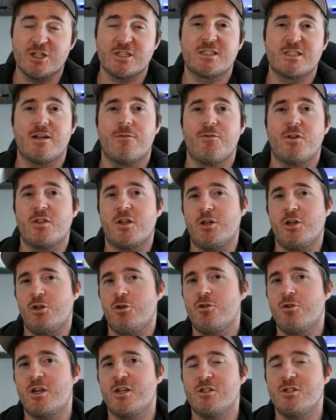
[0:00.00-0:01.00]
something that
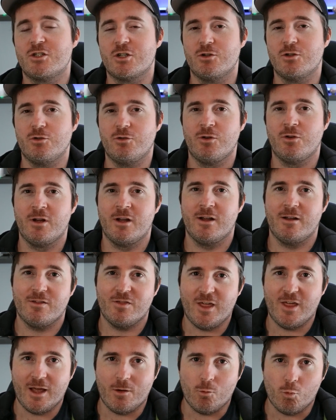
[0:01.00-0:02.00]
you can do
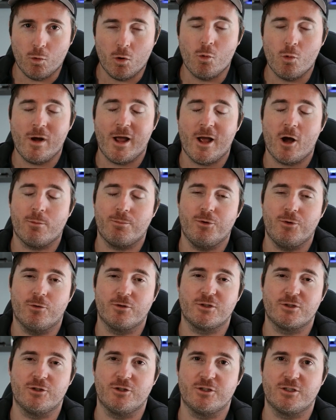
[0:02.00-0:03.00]
that will help your
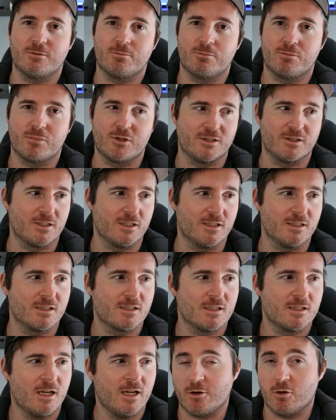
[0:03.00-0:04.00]
search
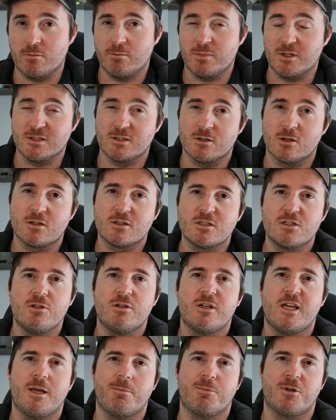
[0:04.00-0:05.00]
presence but as long as you
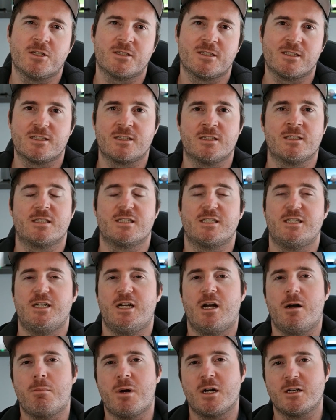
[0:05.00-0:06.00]
keep consistency
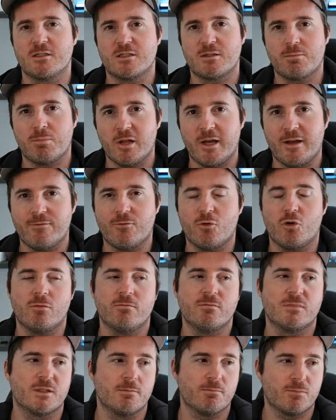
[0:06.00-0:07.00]
amongst
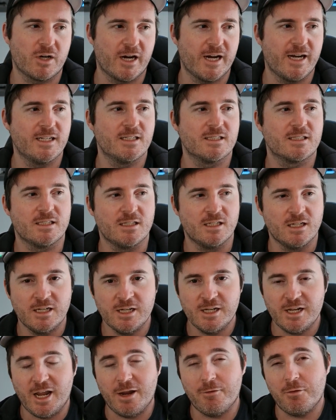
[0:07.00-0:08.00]
platforms and brands and
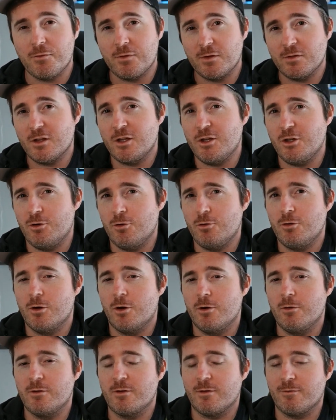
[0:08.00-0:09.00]
everything that you
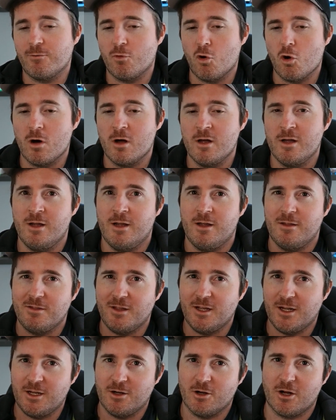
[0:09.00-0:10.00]
use it for,
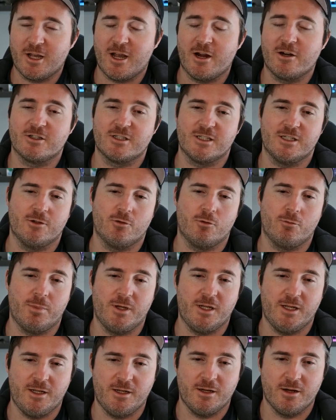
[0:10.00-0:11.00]
then I guarantee it will
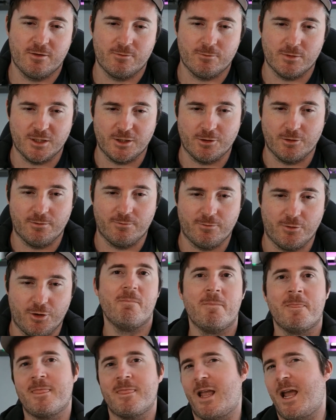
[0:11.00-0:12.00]
be really good for you.
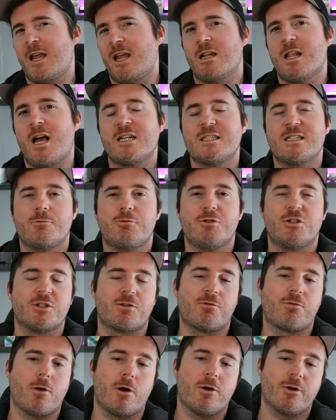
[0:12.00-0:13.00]
And lastly, we're just
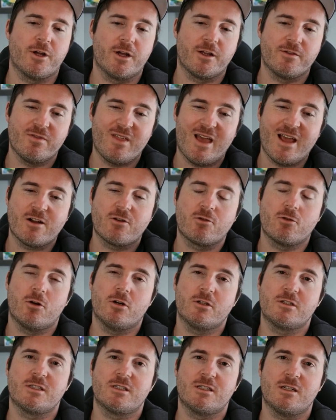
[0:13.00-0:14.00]
throwing in that
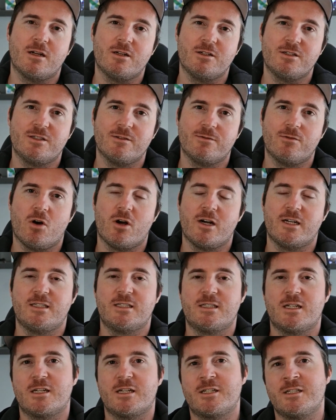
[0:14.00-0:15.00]
cross
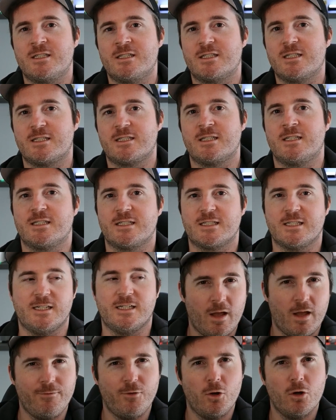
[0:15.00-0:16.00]
device consistency.
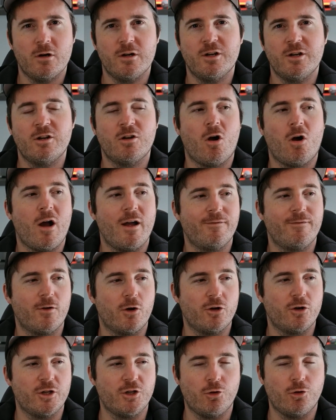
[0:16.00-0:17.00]
If you're in an
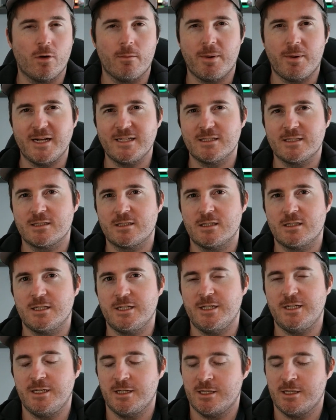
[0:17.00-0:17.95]
iPhone and you are basically